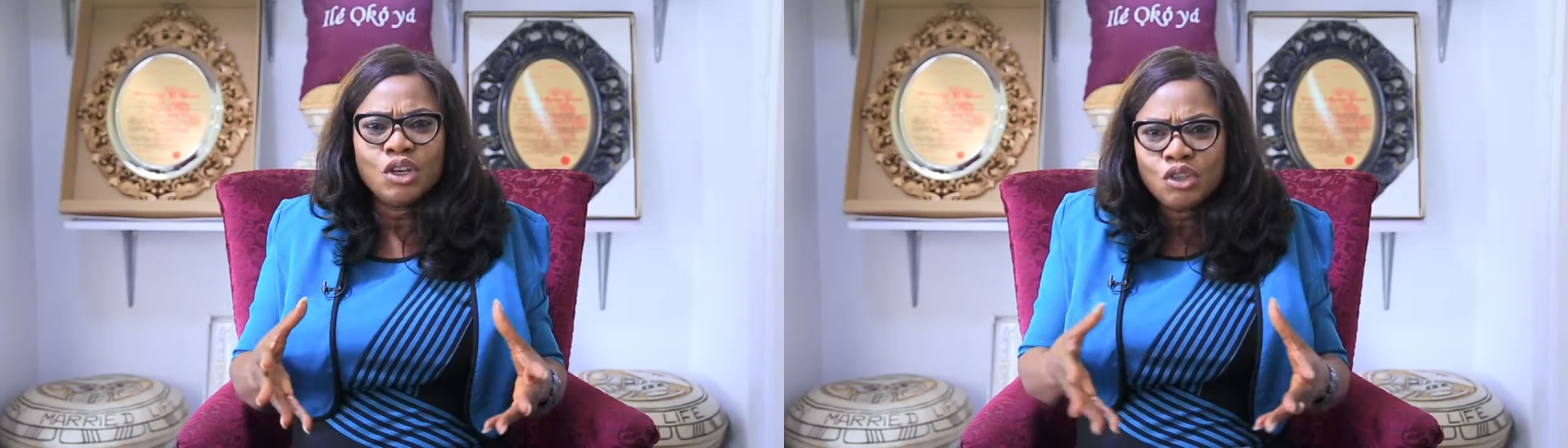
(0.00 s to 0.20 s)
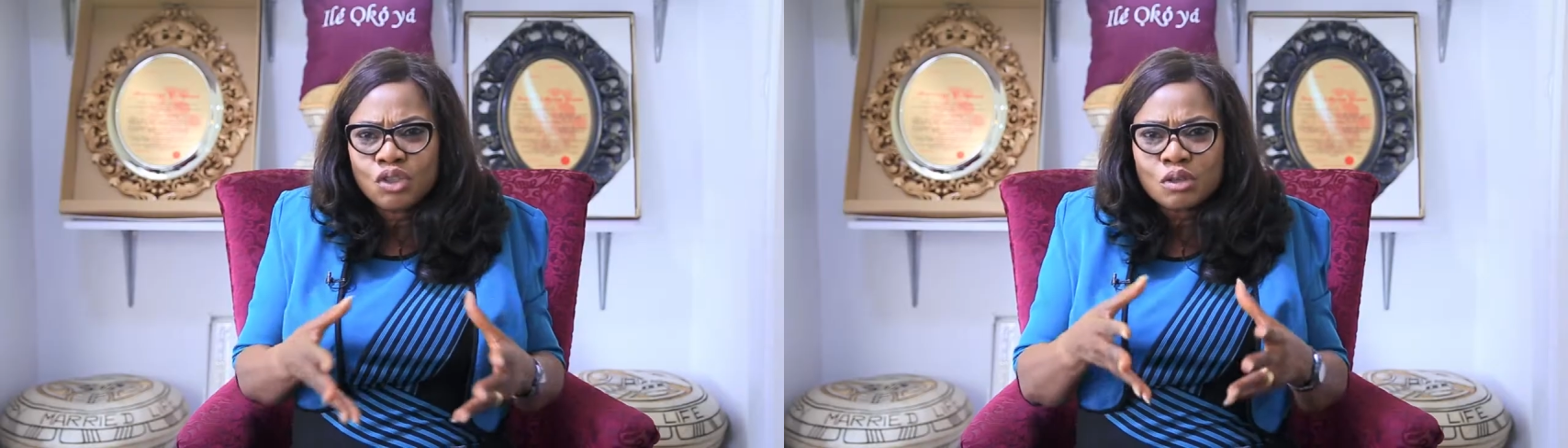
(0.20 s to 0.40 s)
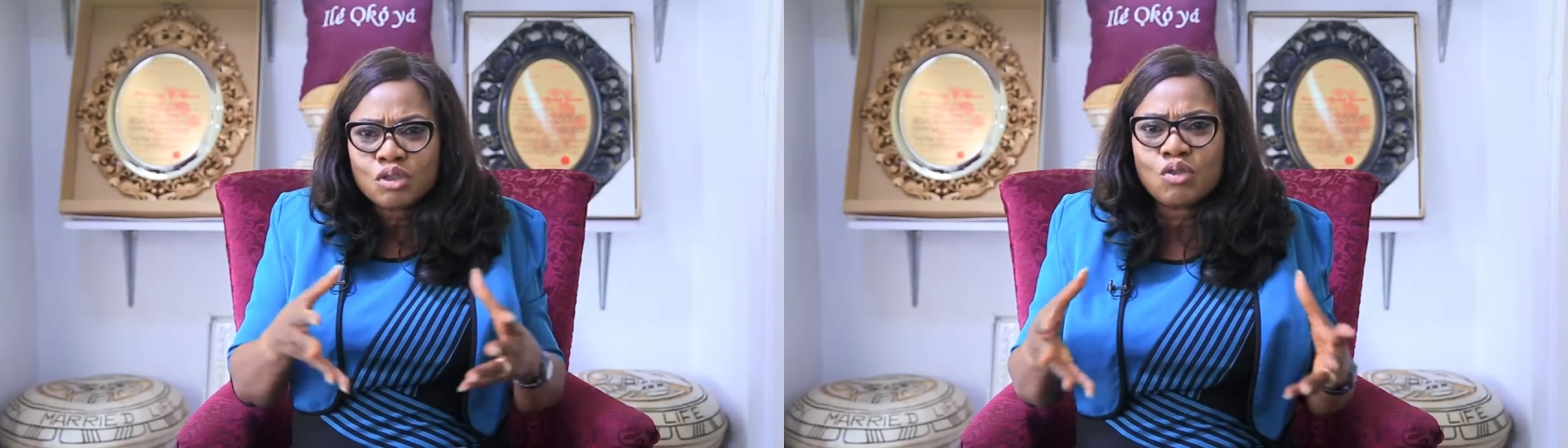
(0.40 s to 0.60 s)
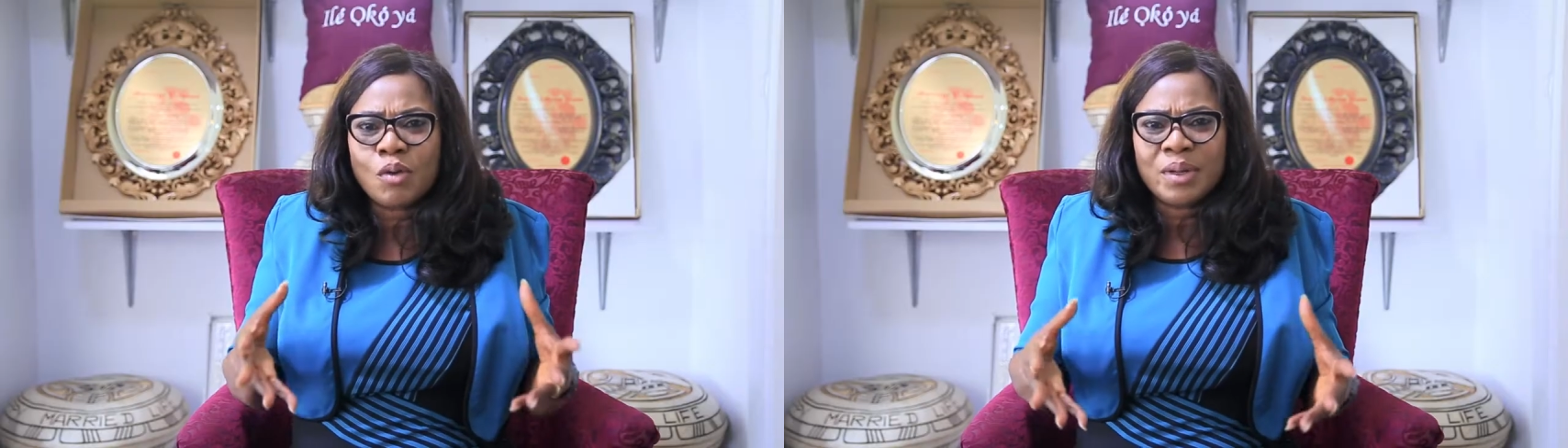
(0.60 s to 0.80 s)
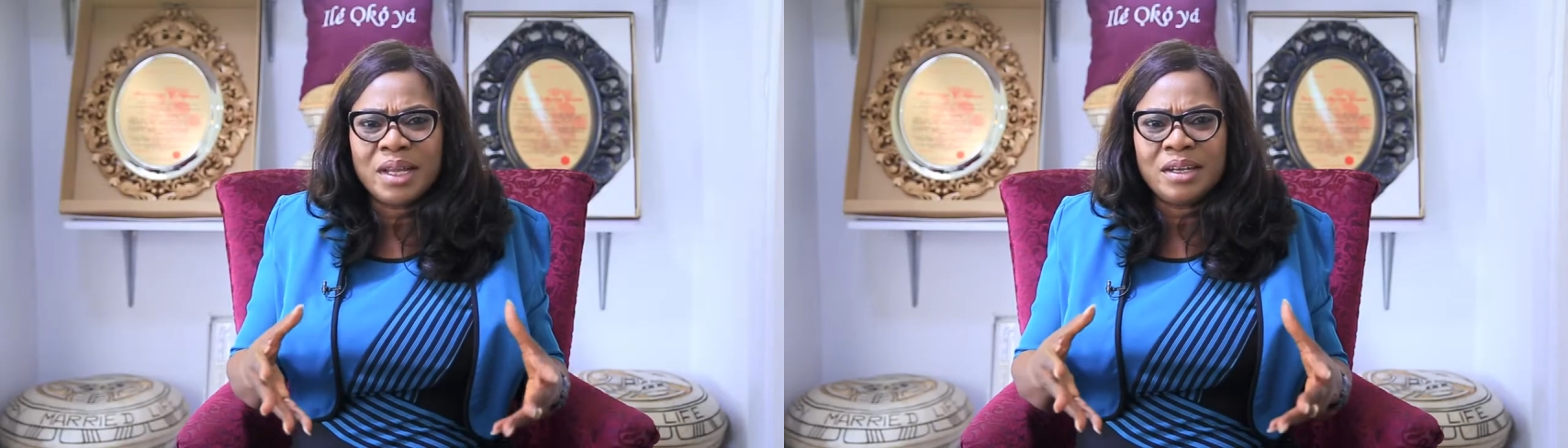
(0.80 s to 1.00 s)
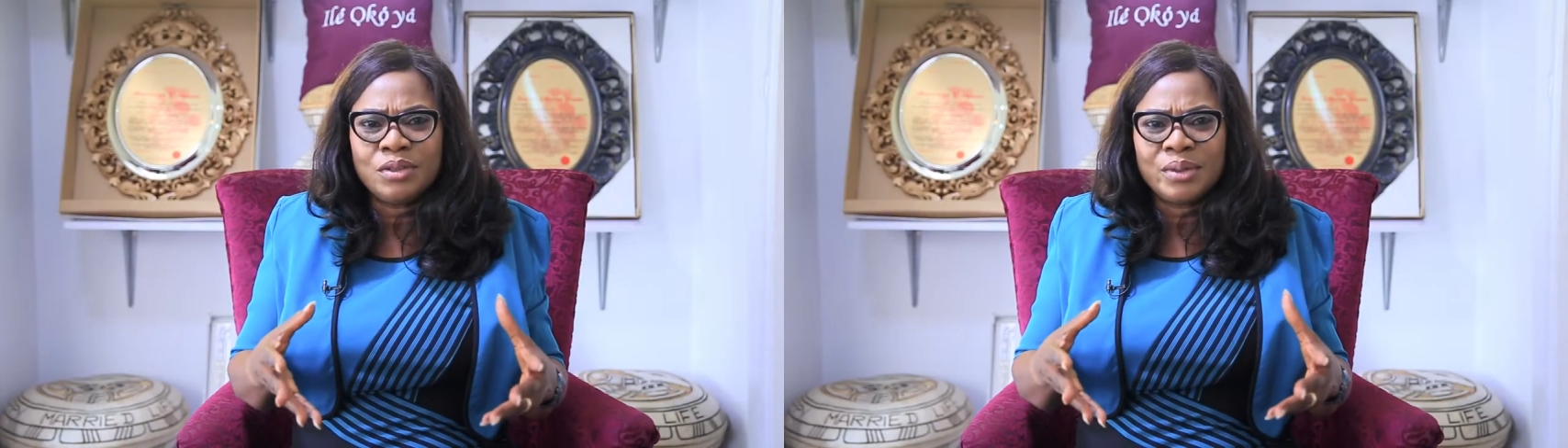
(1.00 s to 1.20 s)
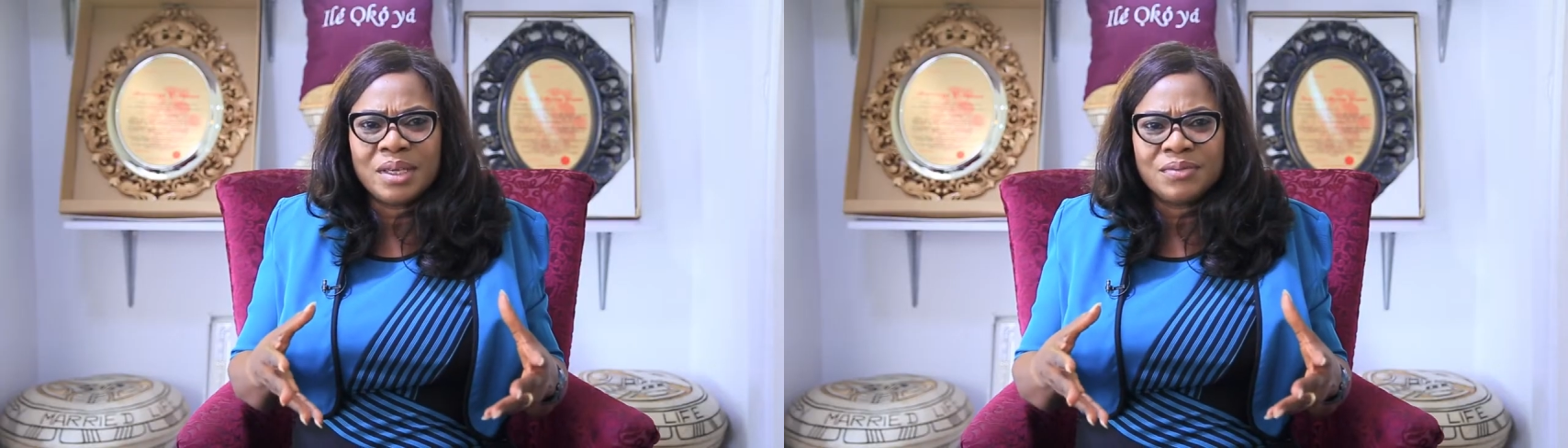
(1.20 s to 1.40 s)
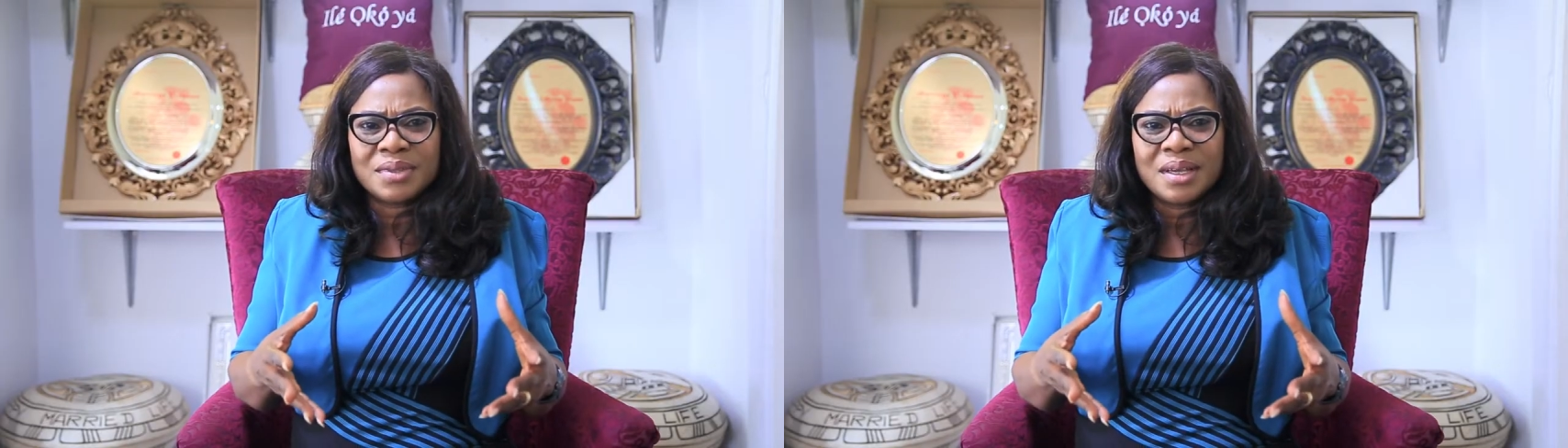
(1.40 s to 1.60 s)
you just show up with a little
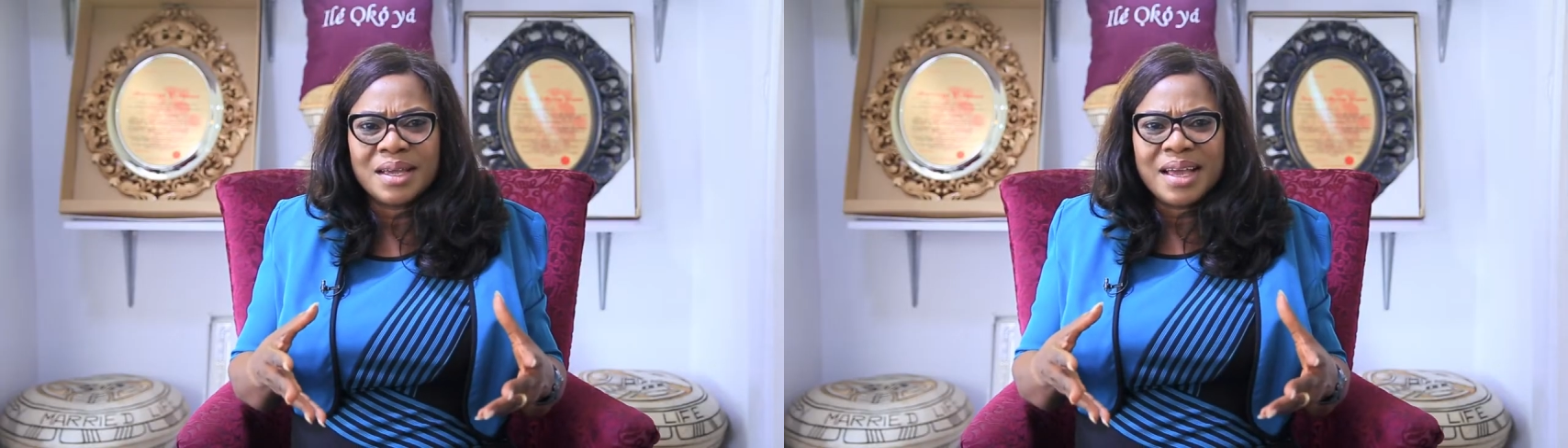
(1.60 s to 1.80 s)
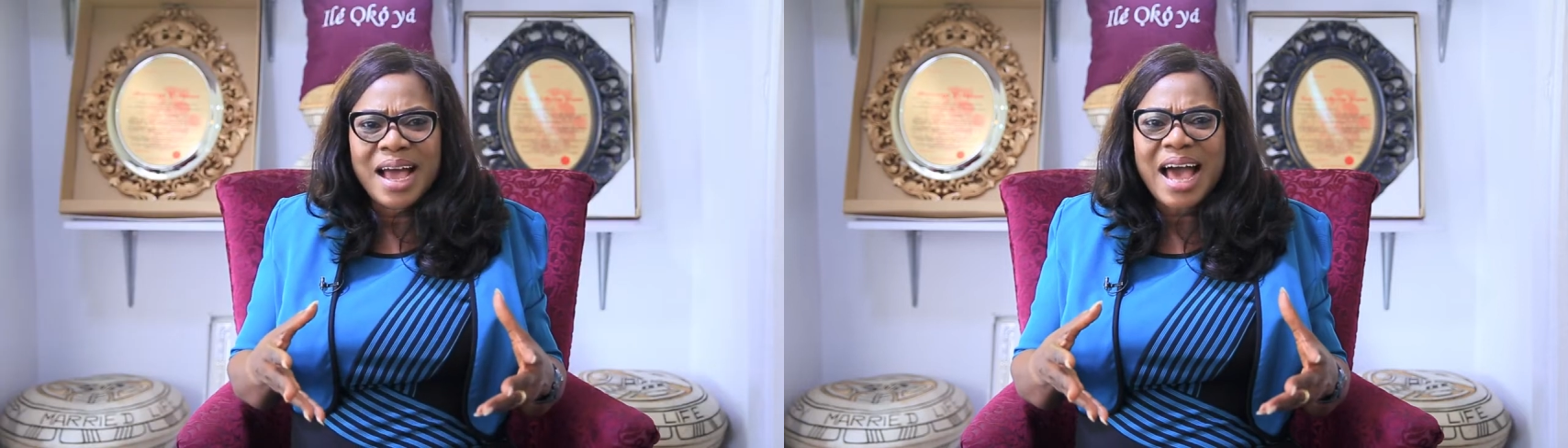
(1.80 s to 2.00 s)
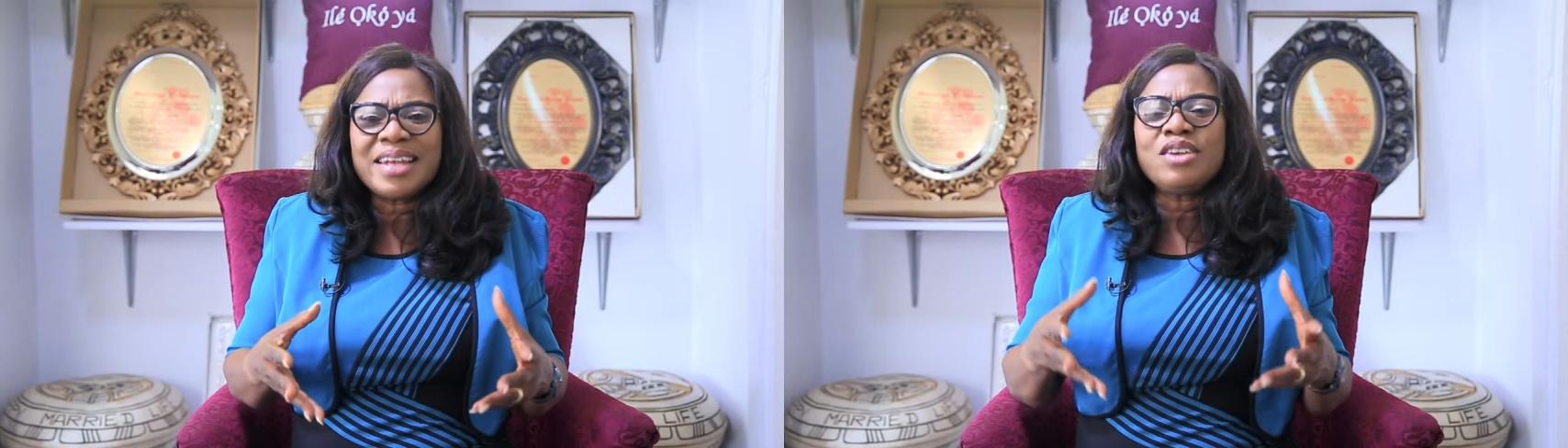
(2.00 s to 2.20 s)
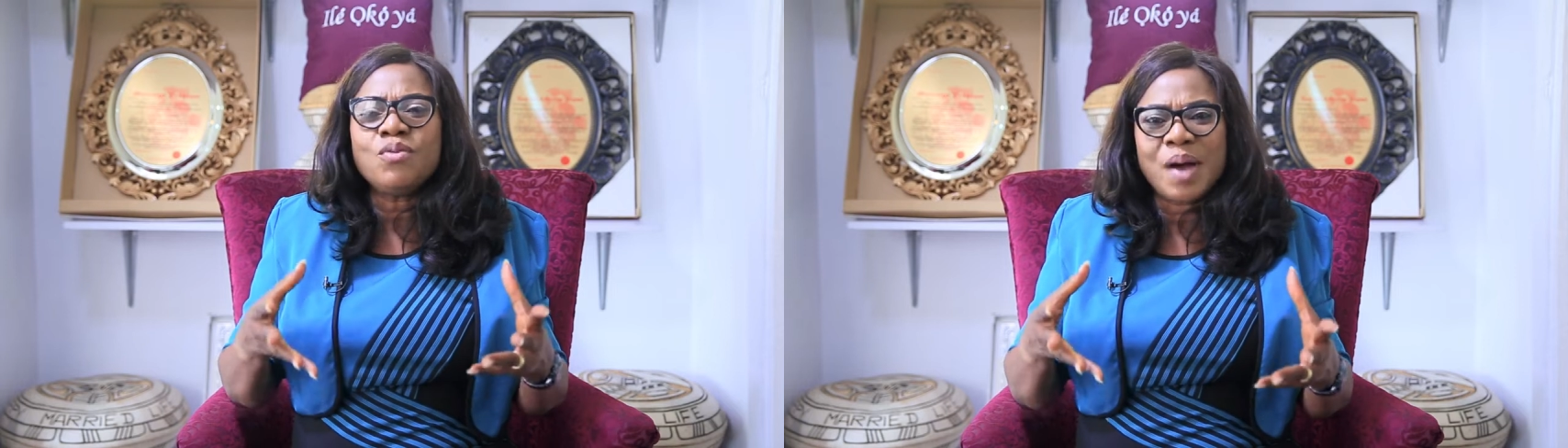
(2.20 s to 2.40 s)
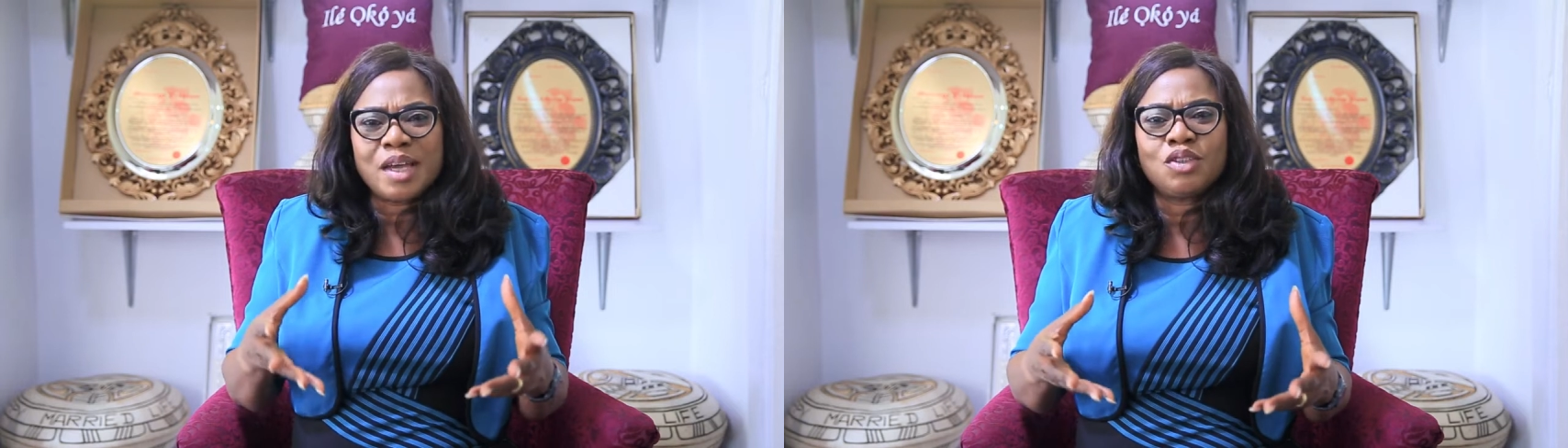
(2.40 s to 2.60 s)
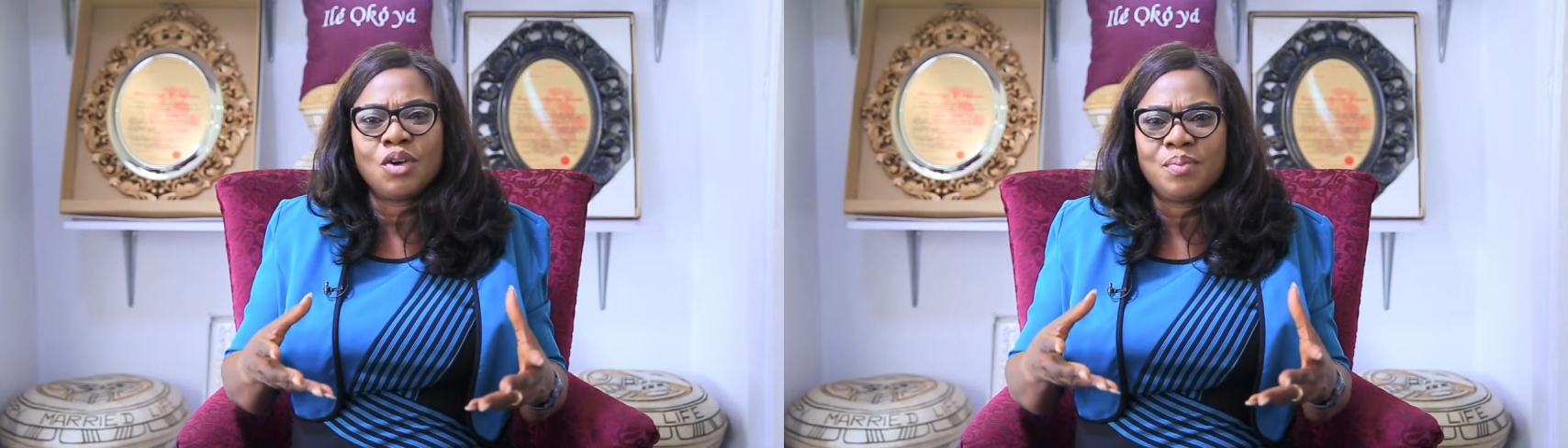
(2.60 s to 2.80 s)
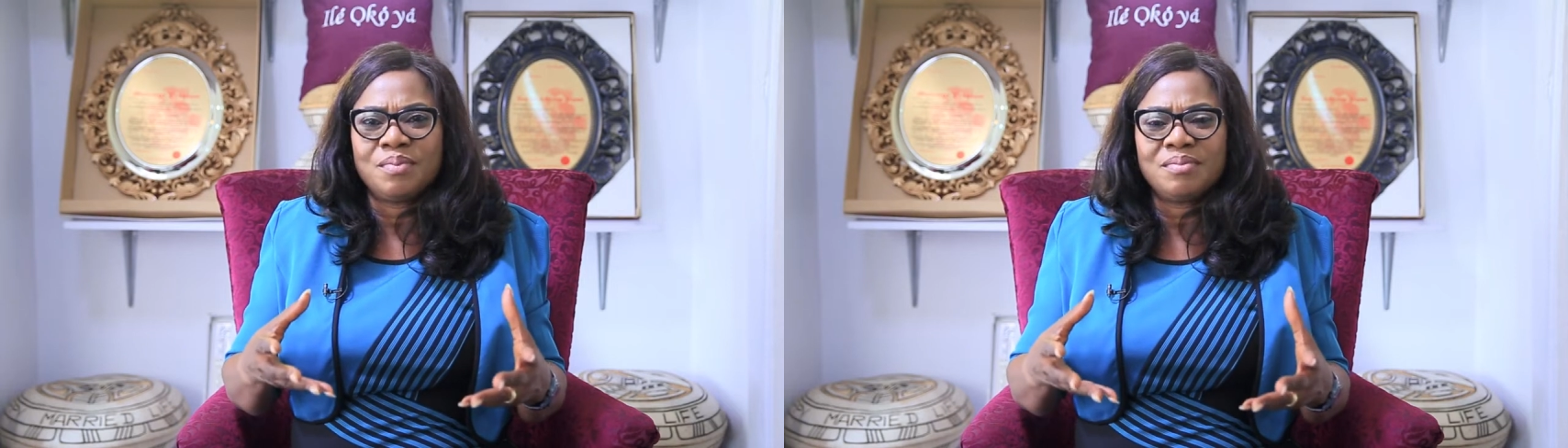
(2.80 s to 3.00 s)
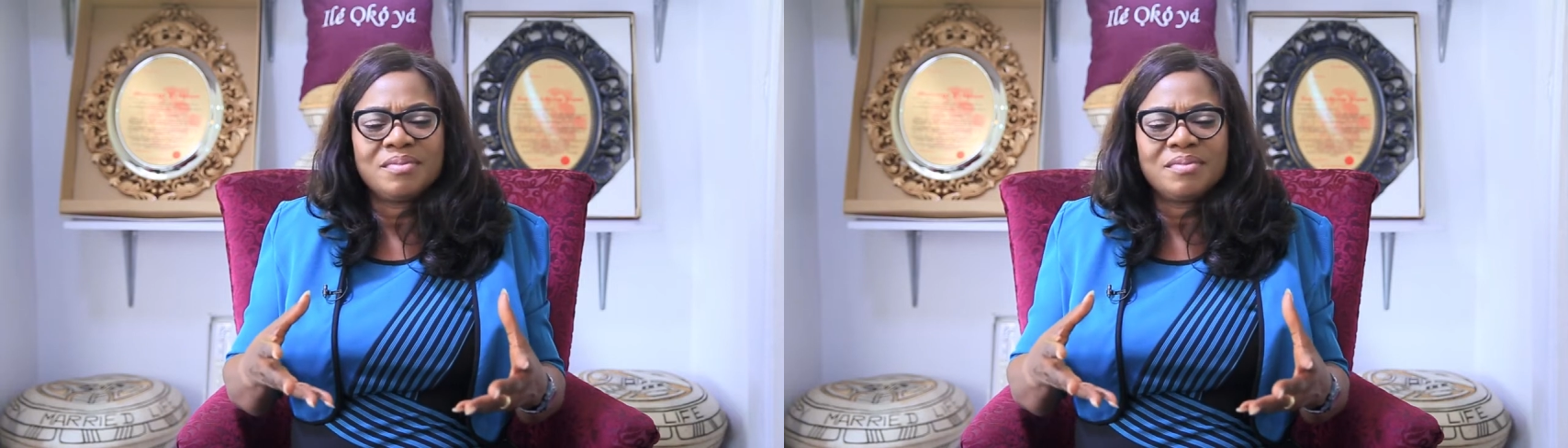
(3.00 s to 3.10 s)
gift and then you back it up.